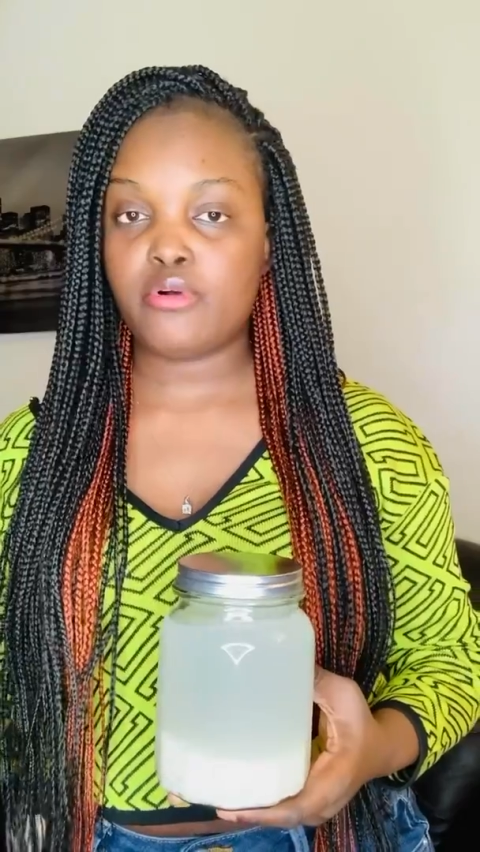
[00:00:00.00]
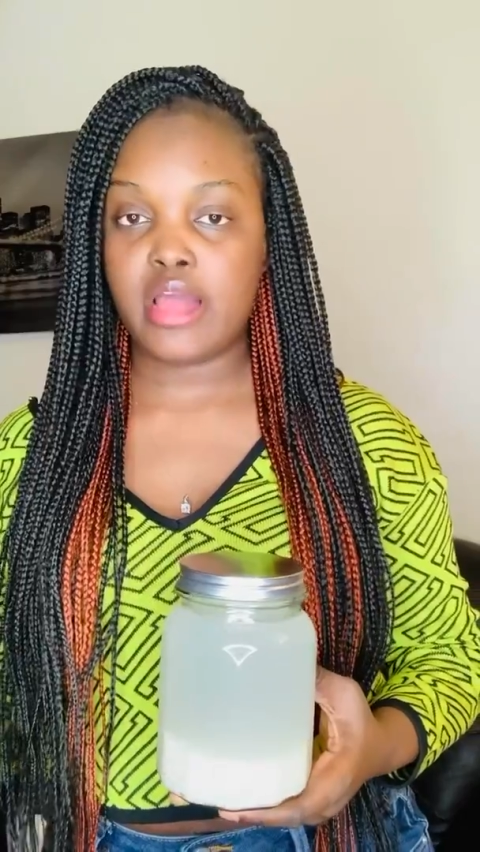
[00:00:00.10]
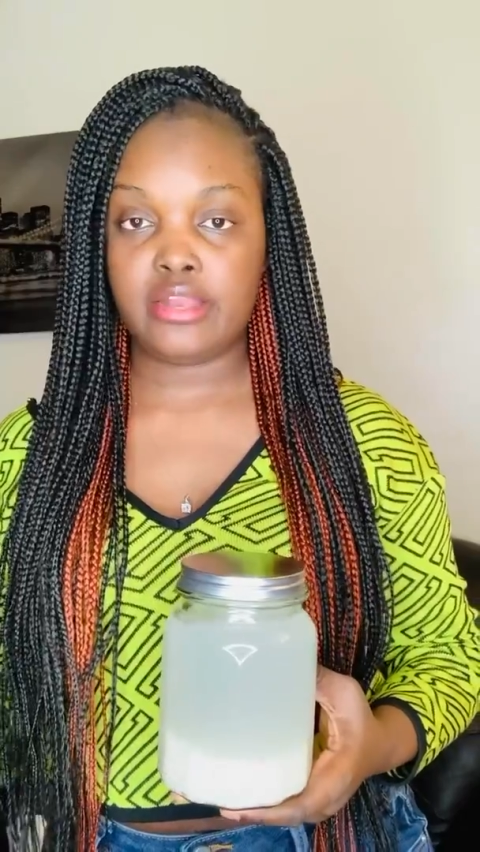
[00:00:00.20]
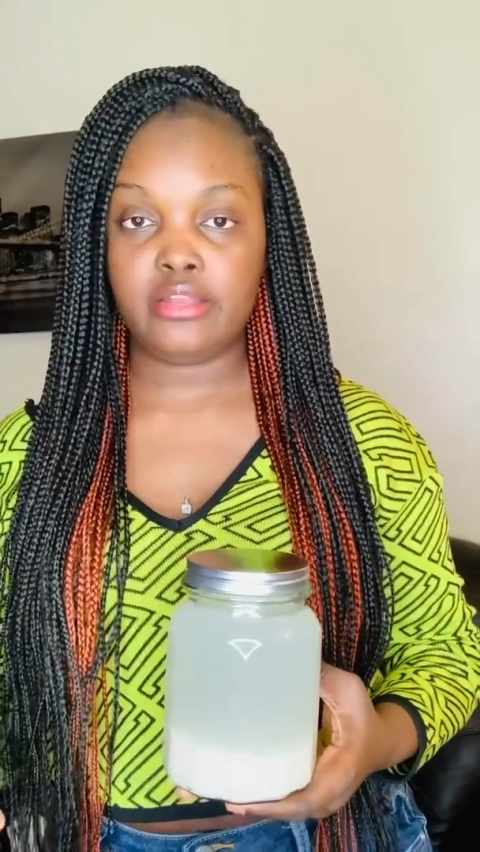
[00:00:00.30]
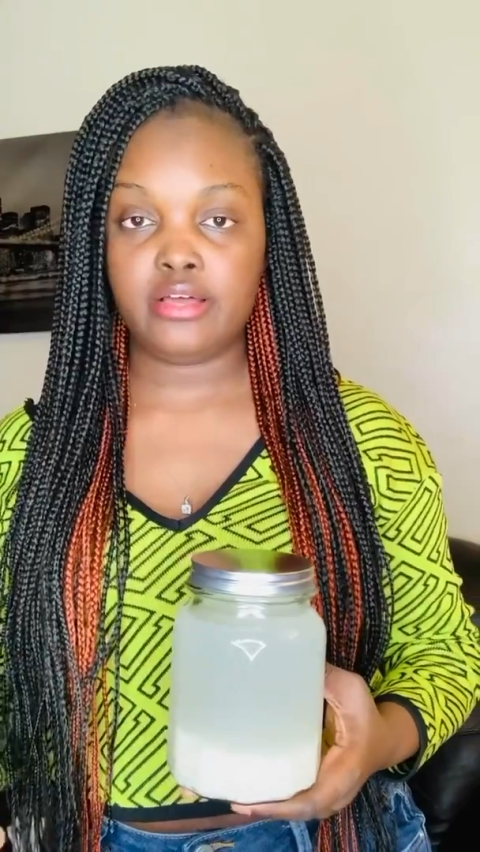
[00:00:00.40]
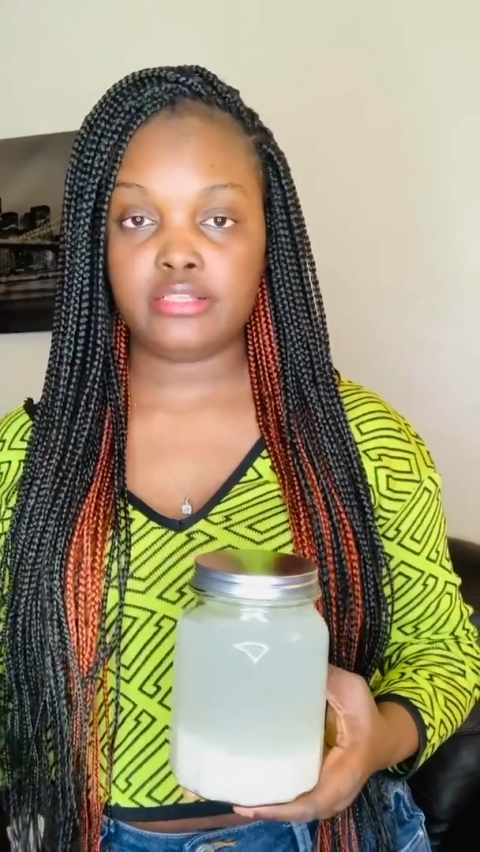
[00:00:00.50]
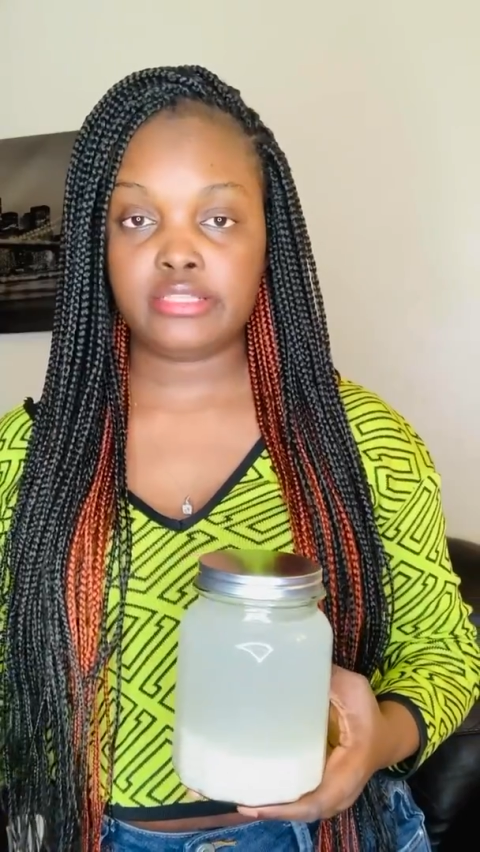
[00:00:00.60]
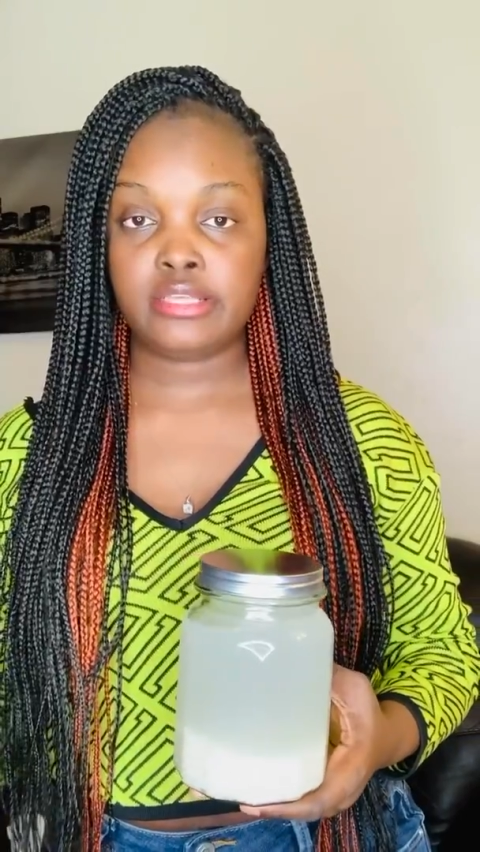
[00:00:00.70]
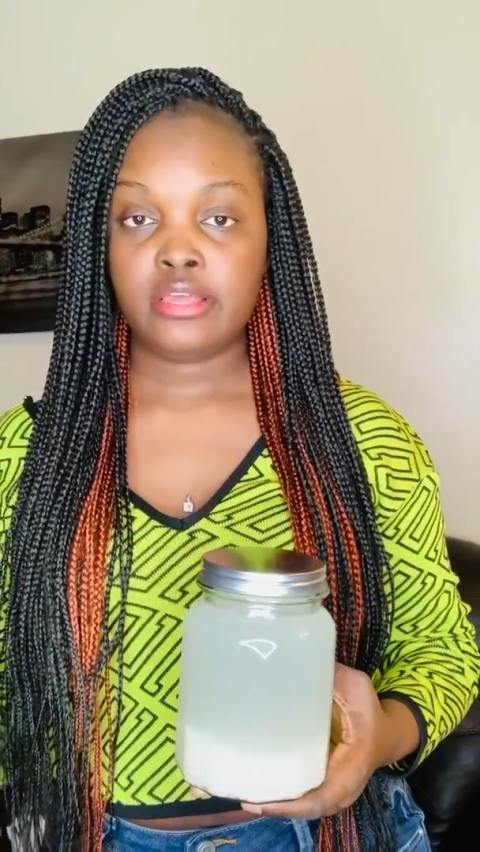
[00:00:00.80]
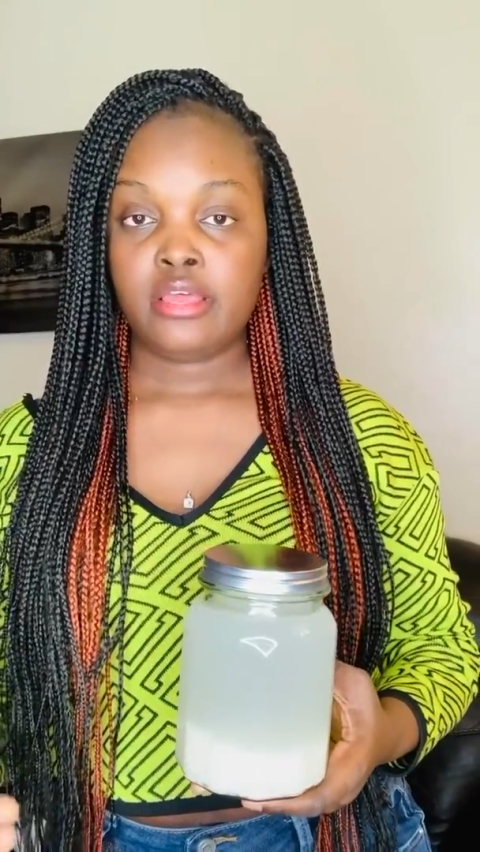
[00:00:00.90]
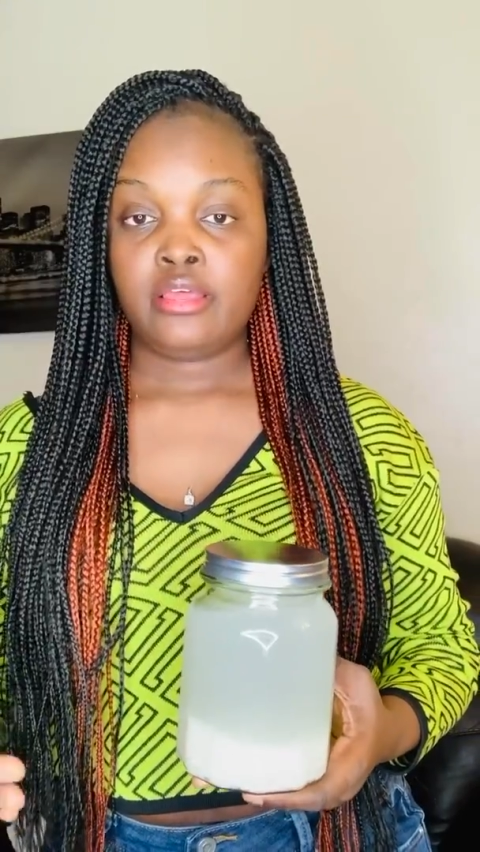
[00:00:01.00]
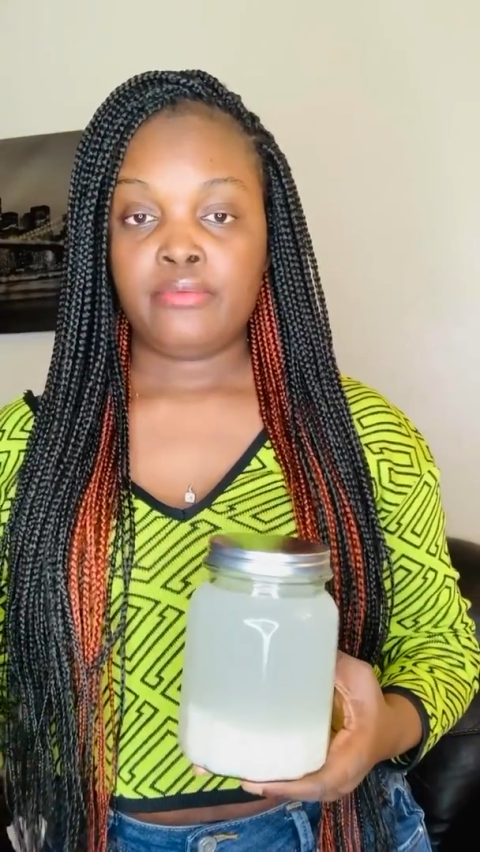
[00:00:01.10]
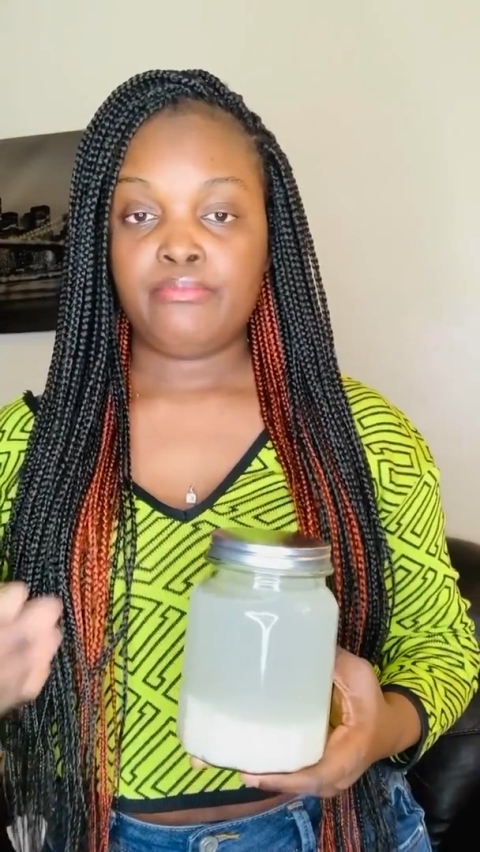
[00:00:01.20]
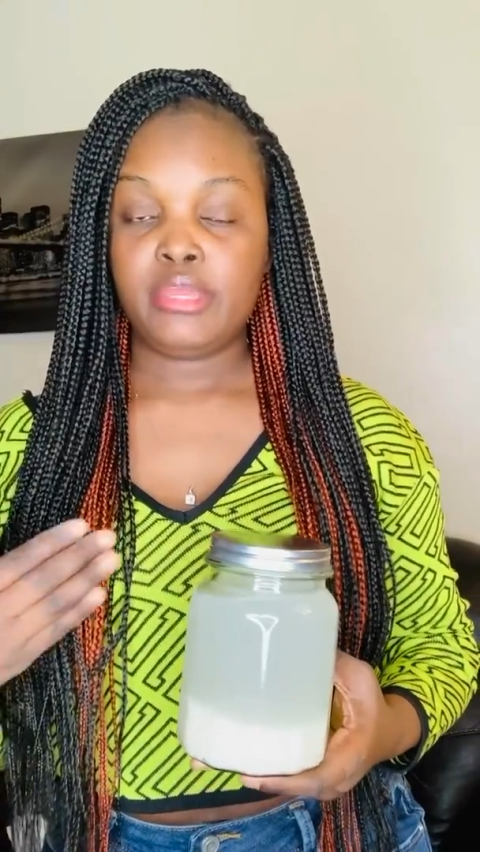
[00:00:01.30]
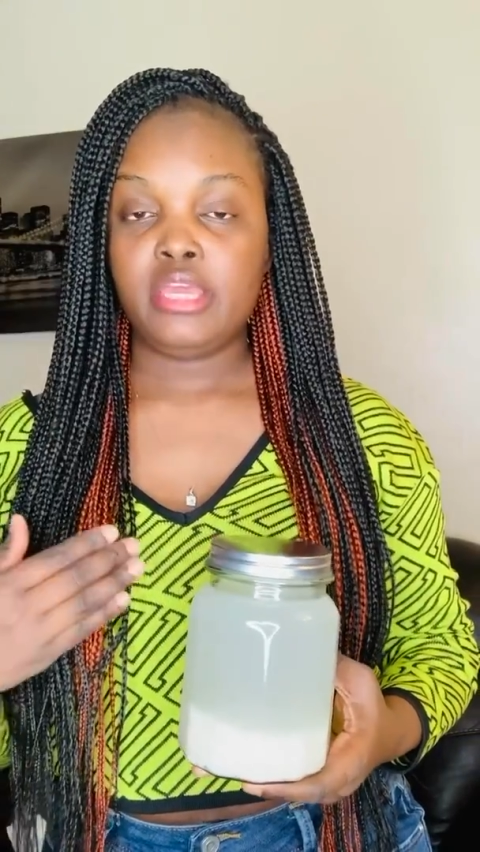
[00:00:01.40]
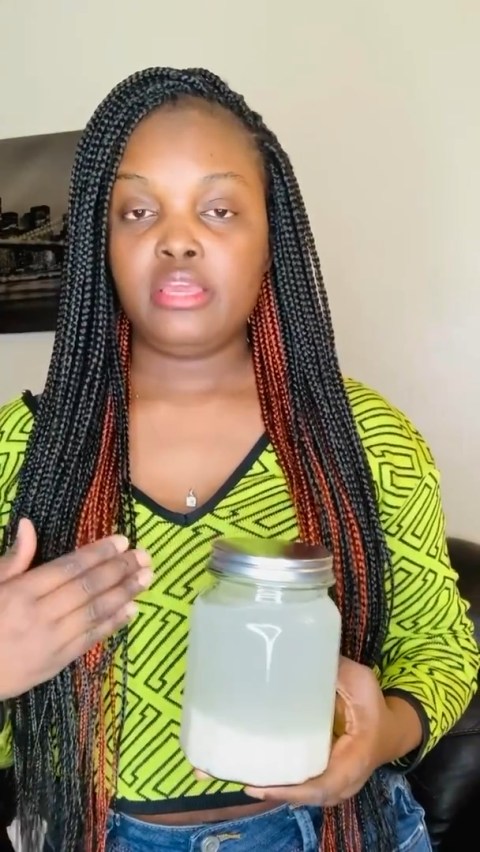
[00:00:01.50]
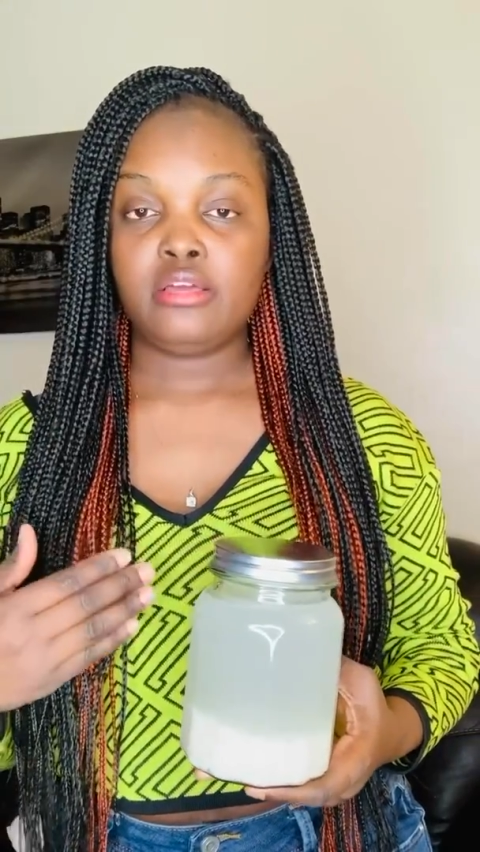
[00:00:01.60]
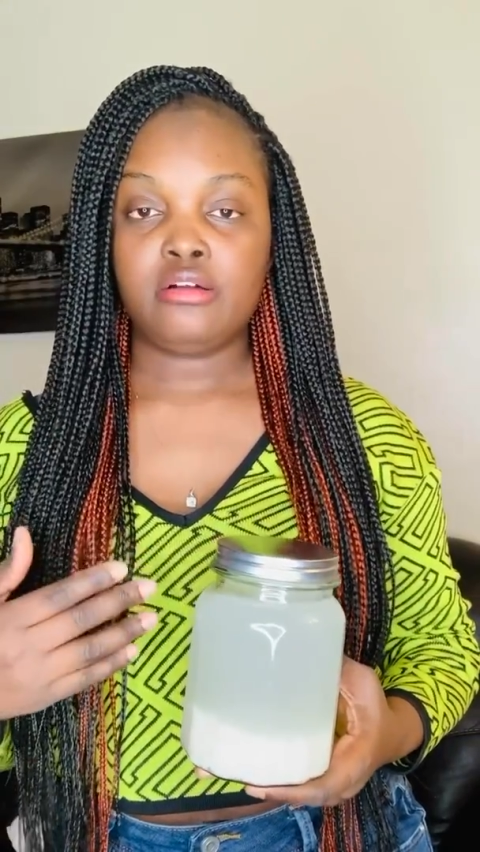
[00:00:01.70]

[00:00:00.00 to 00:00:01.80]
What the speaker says: are not. Me,